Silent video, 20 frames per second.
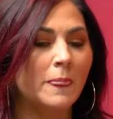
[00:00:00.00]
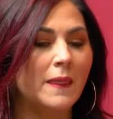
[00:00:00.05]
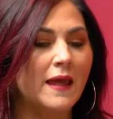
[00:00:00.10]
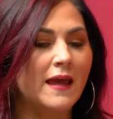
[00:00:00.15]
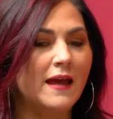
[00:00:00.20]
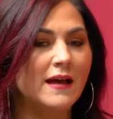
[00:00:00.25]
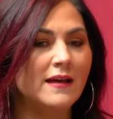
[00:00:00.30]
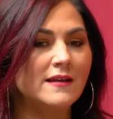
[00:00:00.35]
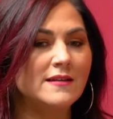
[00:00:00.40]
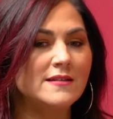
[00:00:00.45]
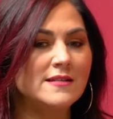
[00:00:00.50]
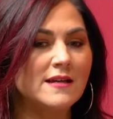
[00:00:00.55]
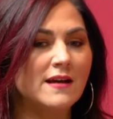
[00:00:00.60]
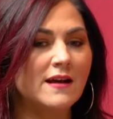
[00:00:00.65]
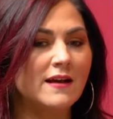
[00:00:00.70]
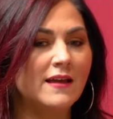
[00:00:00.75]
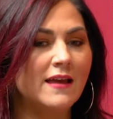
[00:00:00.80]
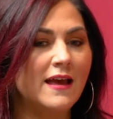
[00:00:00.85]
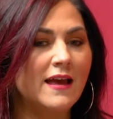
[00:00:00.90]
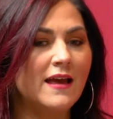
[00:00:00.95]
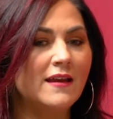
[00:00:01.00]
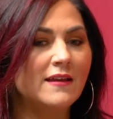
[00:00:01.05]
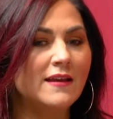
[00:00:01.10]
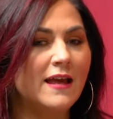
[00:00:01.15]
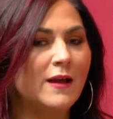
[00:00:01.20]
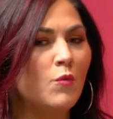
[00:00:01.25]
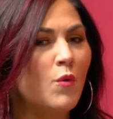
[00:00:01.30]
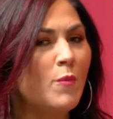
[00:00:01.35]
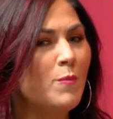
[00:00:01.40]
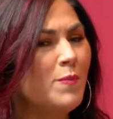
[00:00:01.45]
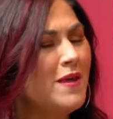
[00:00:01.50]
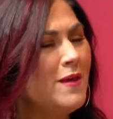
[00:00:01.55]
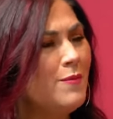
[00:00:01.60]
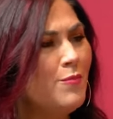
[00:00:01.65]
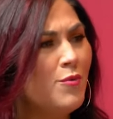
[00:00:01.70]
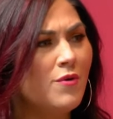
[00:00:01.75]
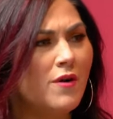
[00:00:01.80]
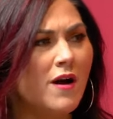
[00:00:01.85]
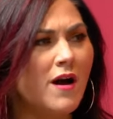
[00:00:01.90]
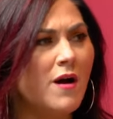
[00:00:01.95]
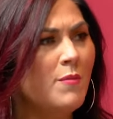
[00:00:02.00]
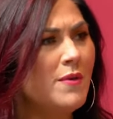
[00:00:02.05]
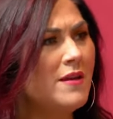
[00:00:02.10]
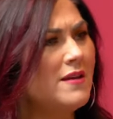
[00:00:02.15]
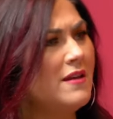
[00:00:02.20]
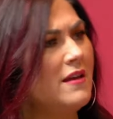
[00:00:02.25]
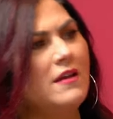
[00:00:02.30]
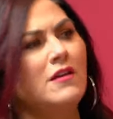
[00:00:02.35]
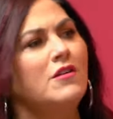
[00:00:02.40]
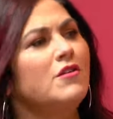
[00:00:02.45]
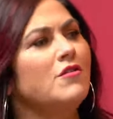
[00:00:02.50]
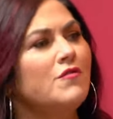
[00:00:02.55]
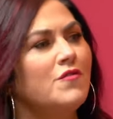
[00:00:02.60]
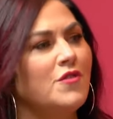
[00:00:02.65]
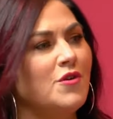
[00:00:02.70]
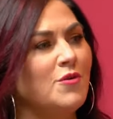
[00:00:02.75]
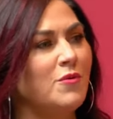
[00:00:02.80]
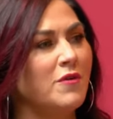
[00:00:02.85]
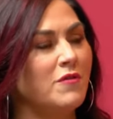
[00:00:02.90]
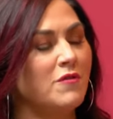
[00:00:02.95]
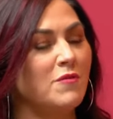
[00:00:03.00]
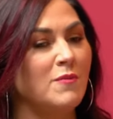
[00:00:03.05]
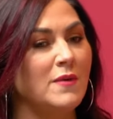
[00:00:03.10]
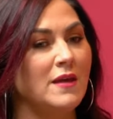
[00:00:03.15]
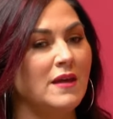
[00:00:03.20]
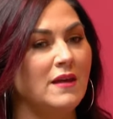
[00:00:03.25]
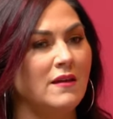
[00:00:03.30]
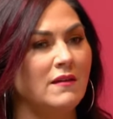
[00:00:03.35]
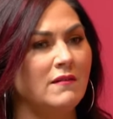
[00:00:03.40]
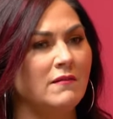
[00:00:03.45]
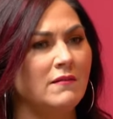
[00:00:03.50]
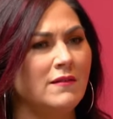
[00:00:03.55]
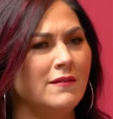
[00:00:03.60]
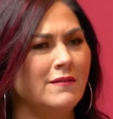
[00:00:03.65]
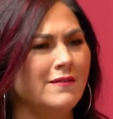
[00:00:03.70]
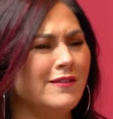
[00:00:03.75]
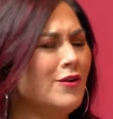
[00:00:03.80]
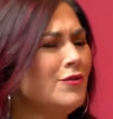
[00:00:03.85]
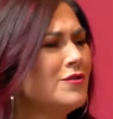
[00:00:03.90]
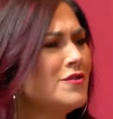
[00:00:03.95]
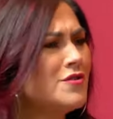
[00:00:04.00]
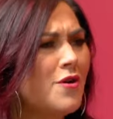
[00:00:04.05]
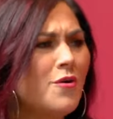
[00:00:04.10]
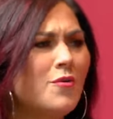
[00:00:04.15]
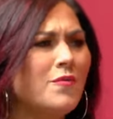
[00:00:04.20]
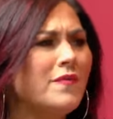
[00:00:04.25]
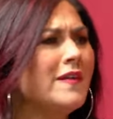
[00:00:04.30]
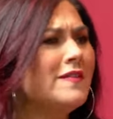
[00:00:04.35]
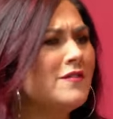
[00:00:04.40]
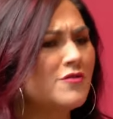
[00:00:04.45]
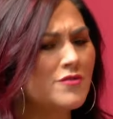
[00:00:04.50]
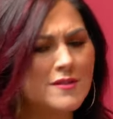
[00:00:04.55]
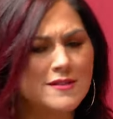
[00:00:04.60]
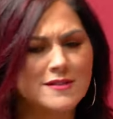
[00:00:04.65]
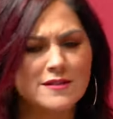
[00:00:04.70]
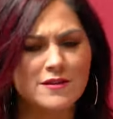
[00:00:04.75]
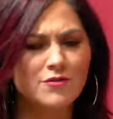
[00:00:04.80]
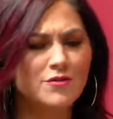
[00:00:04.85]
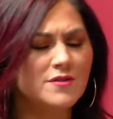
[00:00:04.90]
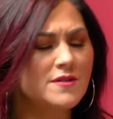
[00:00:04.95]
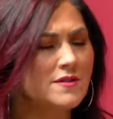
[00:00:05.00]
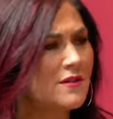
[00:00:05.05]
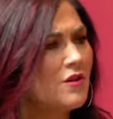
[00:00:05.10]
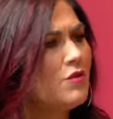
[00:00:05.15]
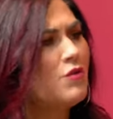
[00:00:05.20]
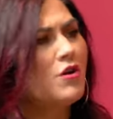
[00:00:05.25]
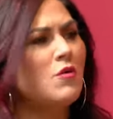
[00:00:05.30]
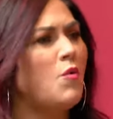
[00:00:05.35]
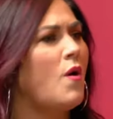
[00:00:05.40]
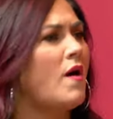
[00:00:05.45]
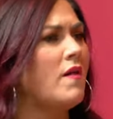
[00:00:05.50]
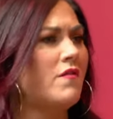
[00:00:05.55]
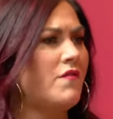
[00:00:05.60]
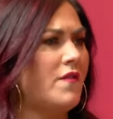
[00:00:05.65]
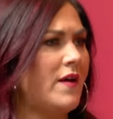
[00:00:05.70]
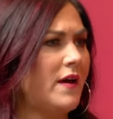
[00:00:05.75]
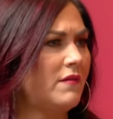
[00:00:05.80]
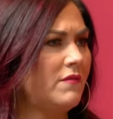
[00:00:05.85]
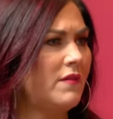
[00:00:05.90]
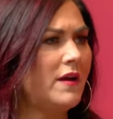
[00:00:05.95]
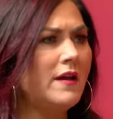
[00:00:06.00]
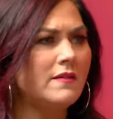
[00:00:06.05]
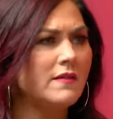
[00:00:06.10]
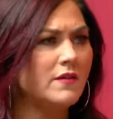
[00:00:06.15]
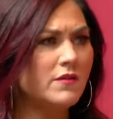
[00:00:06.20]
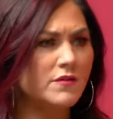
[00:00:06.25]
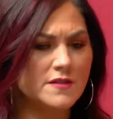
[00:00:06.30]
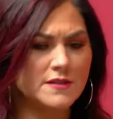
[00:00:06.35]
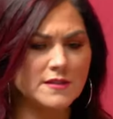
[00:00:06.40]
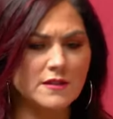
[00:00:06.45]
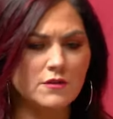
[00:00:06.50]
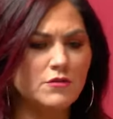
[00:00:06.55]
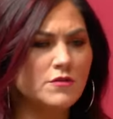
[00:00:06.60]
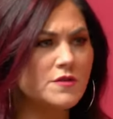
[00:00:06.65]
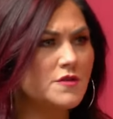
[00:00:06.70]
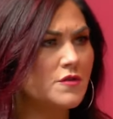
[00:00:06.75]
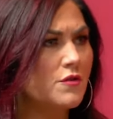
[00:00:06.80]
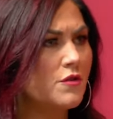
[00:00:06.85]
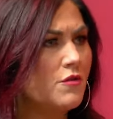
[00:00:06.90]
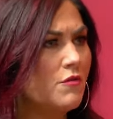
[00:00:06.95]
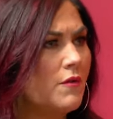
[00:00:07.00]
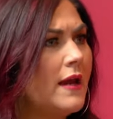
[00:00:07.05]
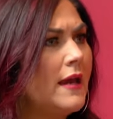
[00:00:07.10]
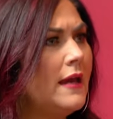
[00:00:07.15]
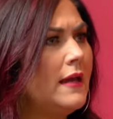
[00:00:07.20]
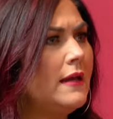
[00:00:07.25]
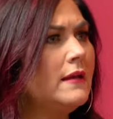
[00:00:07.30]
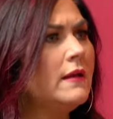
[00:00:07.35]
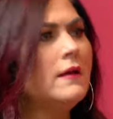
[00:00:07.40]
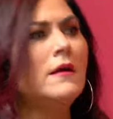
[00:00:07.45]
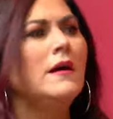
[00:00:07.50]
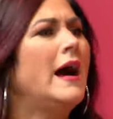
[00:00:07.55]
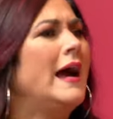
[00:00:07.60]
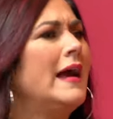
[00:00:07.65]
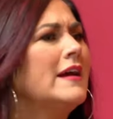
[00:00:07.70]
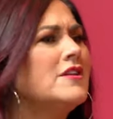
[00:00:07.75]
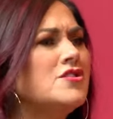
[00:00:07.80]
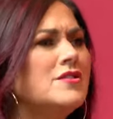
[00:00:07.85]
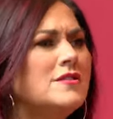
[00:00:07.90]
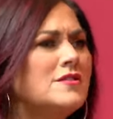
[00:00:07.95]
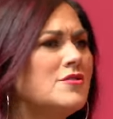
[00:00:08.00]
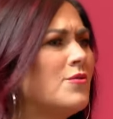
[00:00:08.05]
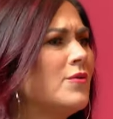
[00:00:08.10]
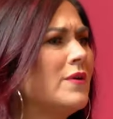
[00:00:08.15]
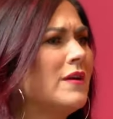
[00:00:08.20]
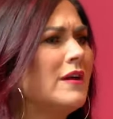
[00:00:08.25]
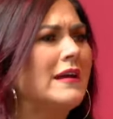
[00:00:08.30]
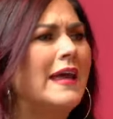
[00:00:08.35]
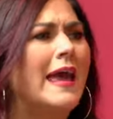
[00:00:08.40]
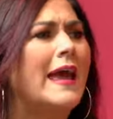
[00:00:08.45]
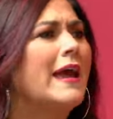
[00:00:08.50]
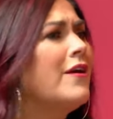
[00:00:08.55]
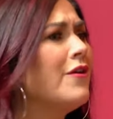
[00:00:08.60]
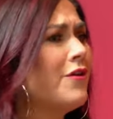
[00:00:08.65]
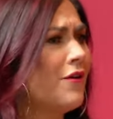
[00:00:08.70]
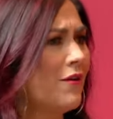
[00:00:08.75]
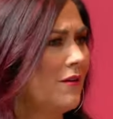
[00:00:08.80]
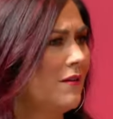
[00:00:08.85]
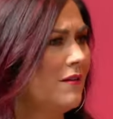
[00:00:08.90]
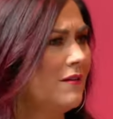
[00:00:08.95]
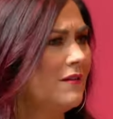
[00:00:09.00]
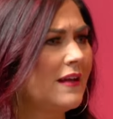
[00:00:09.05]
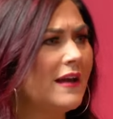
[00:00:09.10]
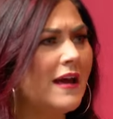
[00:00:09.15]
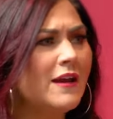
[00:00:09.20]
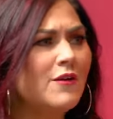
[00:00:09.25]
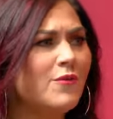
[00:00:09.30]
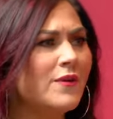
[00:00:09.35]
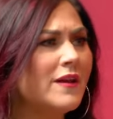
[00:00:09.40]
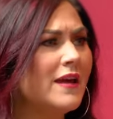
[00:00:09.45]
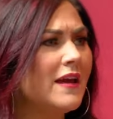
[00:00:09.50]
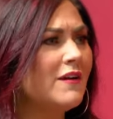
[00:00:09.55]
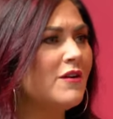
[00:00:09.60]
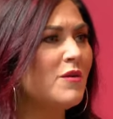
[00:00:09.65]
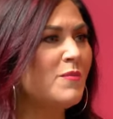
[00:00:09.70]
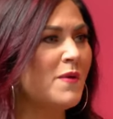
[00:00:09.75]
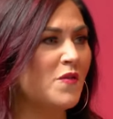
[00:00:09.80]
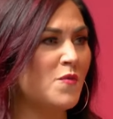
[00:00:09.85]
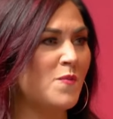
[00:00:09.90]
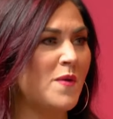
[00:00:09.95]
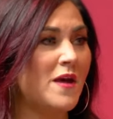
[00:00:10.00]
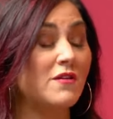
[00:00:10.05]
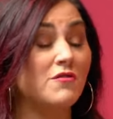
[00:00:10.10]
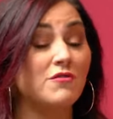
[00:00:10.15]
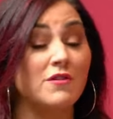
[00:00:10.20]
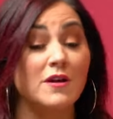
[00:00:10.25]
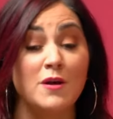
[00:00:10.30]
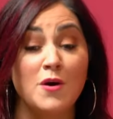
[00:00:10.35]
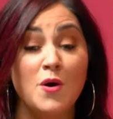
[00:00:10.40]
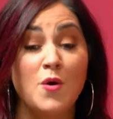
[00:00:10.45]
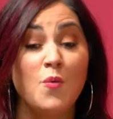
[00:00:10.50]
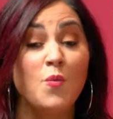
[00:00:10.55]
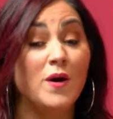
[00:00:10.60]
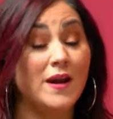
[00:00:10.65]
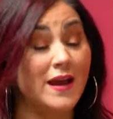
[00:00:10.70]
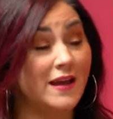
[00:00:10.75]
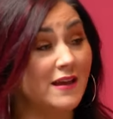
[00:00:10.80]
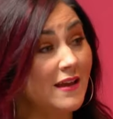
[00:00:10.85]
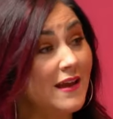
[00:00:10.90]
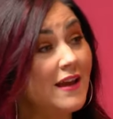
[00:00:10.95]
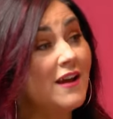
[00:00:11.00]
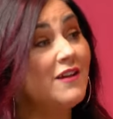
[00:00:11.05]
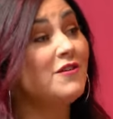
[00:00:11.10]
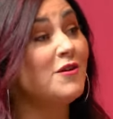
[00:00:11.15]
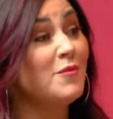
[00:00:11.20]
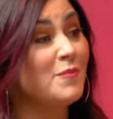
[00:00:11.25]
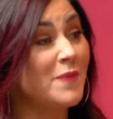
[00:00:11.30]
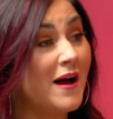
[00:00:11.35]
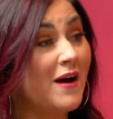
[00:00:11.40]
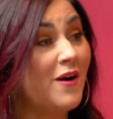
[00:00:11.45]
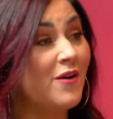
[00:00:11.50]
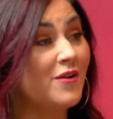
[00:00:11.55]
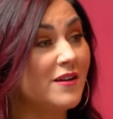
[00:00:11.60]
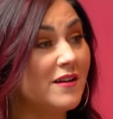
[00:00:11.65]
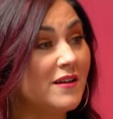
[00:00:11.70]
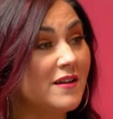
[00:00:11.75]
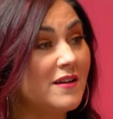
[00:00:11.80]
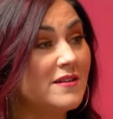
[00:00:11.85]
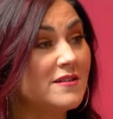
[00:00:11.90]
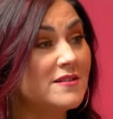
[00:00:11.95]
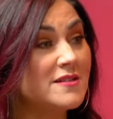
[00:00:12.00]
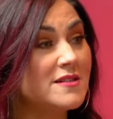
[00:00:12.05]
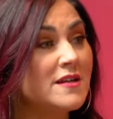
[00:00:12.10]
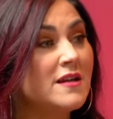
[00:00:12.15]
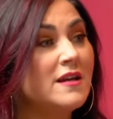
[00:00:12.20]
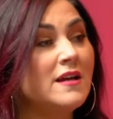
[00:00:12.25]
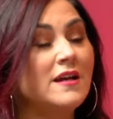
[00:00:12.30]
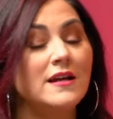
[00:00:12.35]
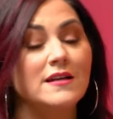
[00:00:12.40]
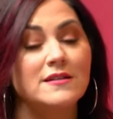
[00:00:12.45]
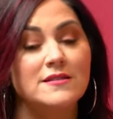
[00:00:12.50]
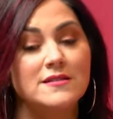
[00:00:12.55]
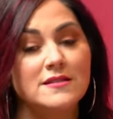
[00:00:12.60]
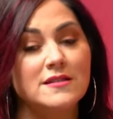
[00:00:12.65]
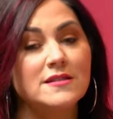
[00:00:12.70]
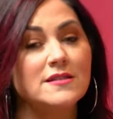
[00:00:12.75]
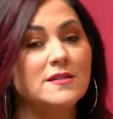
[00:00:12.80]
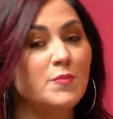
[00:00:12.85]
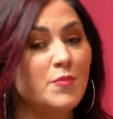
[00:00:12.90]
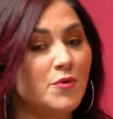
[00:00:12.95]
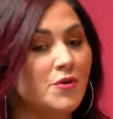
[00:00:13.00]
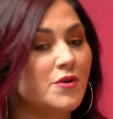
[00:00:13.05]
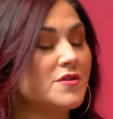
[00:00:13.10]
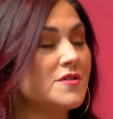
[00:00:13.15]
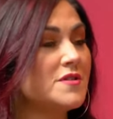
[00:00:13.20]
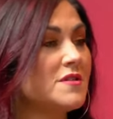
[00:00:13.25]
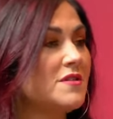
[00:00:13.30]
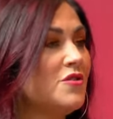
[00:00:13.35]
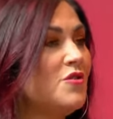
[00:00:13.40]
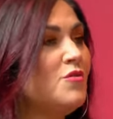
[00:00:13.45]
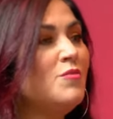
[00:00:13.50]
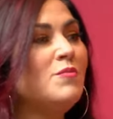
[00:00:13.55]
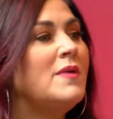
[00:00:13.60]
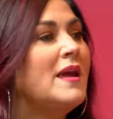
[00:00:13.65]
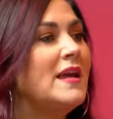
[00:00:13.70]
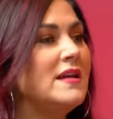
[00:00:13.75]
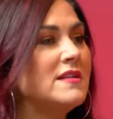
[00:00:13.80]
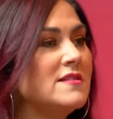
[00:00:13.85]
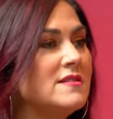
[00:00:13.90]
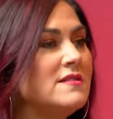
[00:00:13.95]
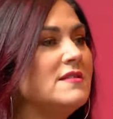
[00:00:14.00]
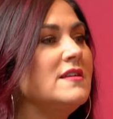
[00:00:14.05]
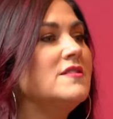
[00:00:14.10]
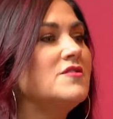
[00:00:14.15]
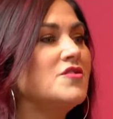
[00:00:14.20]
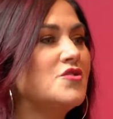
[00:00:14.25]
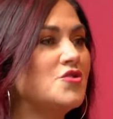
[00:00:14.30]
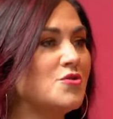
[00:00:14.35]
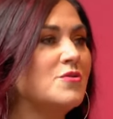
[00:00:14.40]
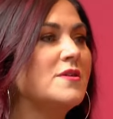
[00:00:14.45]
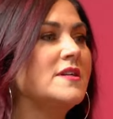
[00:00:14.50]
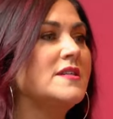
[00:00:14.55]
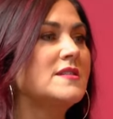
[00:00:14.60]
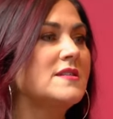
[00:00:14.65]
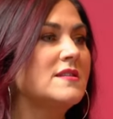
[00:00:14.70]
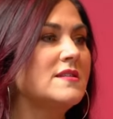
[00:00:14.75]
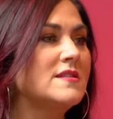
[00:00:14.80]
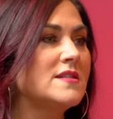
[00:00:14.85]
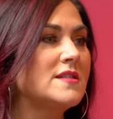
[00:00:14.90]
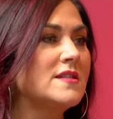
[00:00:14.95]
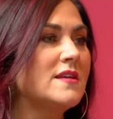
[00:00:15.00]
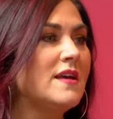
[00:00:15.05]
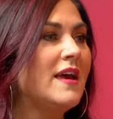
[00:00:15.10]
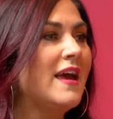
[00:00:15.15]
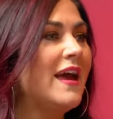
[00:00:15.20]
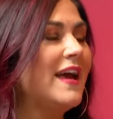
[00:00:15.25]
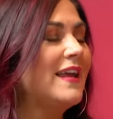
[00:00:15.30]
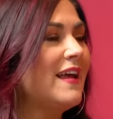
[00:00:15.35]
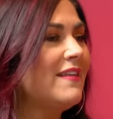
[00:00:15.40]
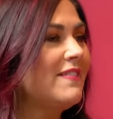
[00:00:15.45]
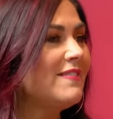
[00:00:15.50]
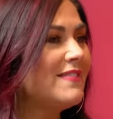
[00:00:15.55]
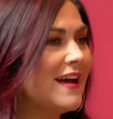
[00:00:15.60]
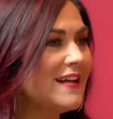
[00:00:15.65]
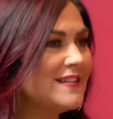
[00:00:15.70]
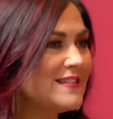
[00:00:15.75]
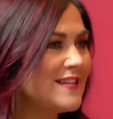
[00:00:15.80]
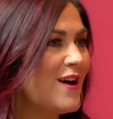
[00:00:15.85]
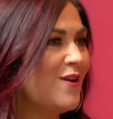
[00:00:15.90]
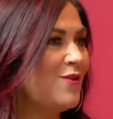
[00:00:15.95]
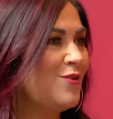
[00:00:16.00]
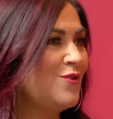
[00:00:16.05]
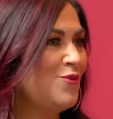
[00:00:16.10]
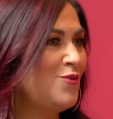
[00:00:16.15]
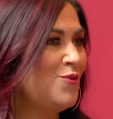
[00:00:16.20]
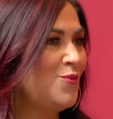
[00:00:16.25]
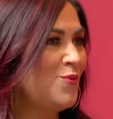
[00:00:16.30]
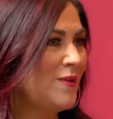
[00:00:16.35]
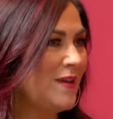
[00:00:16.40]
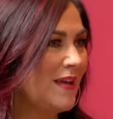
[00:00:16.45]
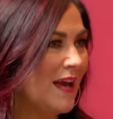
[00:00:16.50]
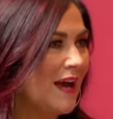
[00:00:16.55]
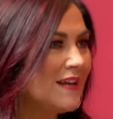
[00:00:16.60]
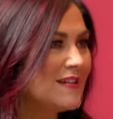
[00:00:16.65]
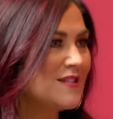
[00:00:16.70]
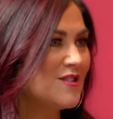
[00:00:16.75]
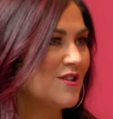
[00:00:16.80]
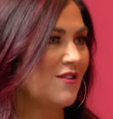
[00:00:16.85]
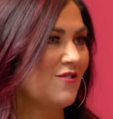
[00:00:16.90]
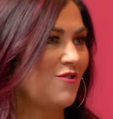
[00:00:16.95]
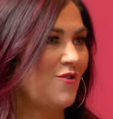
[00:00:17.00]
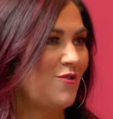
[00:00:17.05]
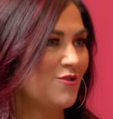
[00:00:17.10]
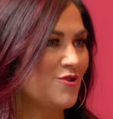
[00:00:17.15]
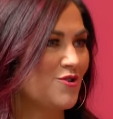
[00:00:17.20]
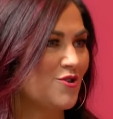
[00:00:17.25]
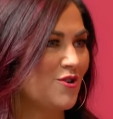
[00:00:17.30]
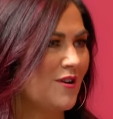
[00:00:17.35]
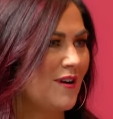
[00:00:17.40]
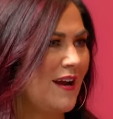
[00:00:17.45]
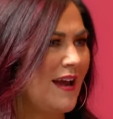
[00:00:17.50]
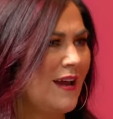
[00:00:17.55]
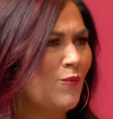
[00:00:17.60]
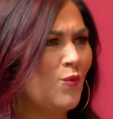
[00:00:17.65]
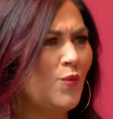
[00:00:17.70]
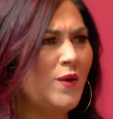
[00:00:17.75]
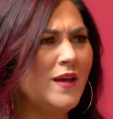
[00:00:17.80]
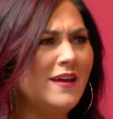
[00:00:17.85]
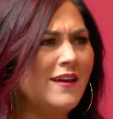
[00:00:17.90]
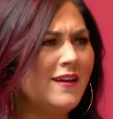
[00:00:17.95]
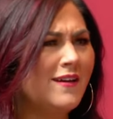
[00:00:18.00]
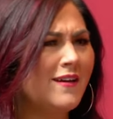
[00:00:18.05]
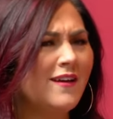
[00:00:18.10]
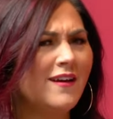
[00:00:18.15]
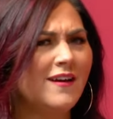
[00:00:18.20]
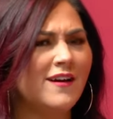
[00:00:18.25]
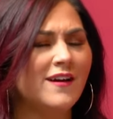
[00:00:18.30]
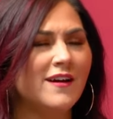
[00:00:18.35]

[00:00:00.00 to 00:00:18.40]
And again, like when people come in to interview with me, they're totally like their skills, they're qualified, right? Their skills are great. Yeah. I actually don't care. Like I don't care about the pedigree. What I care about is is this a person who makes these choices? And I that's how you get to culture. And we